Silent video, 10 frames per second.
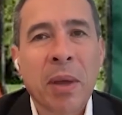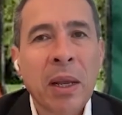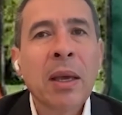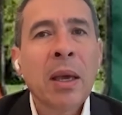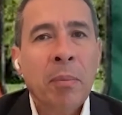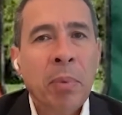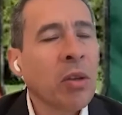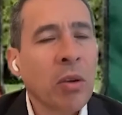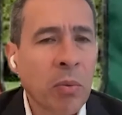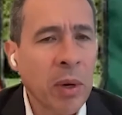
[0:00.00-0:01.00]
But
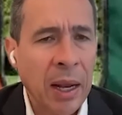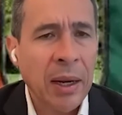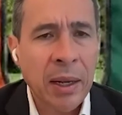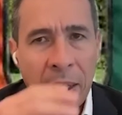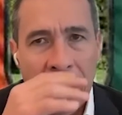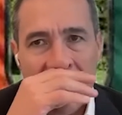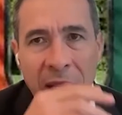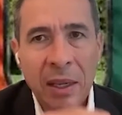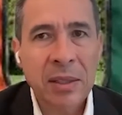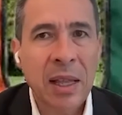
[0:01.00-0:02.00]
reality is
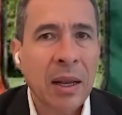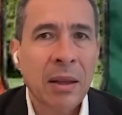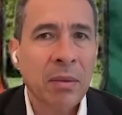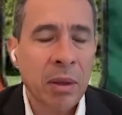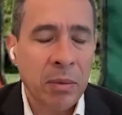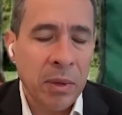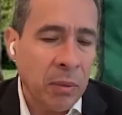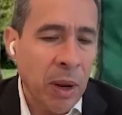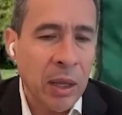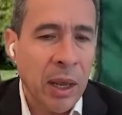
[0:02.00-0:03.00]
that the
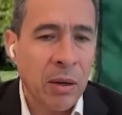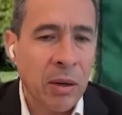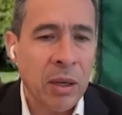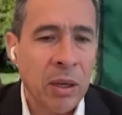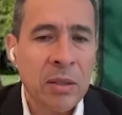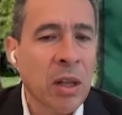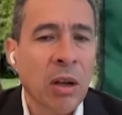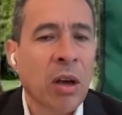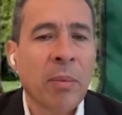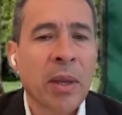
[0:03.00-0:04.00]
regulator is
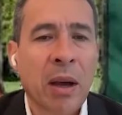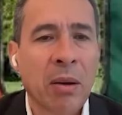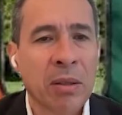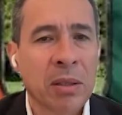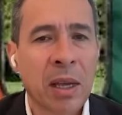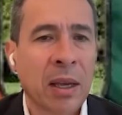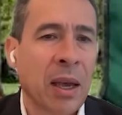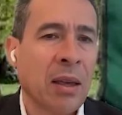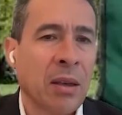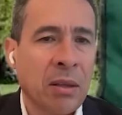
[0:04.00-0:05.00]
not coming out and saying,
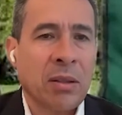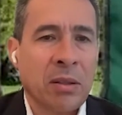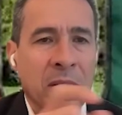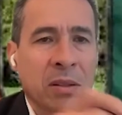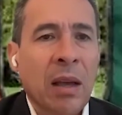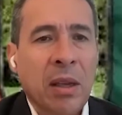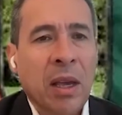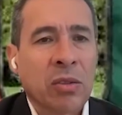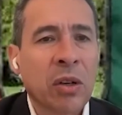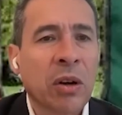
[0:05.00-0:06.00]
hey, this is
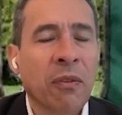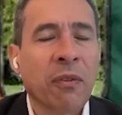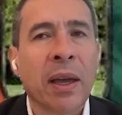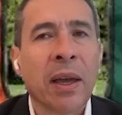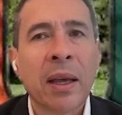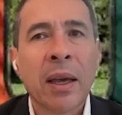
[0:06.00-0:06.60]
I certified.